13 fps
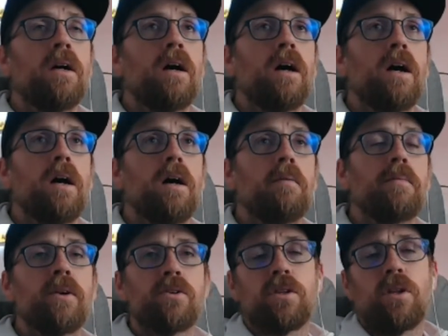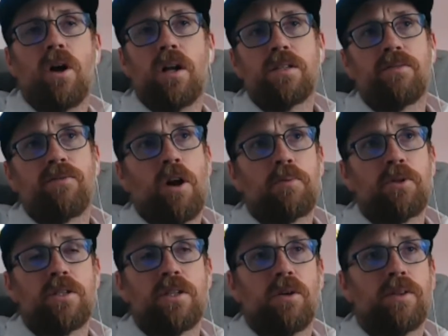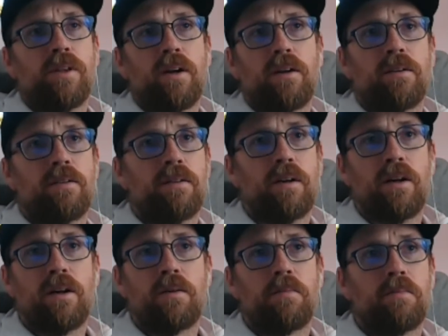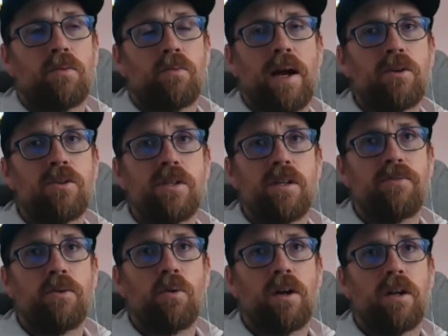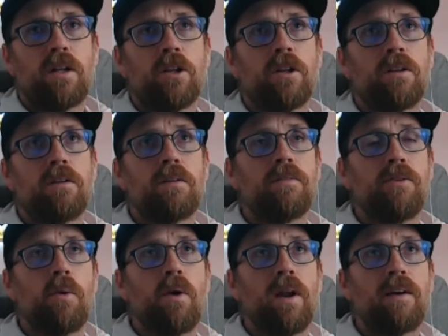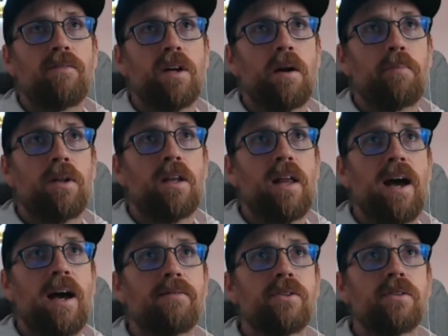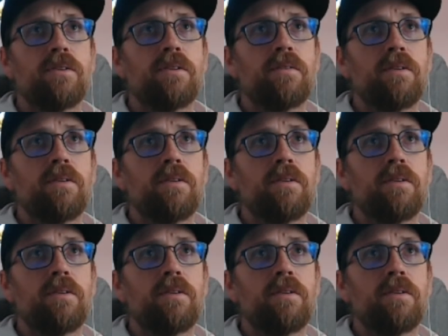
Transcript: There's lots of options out there. Rousey, if you want to have a couple of laughs.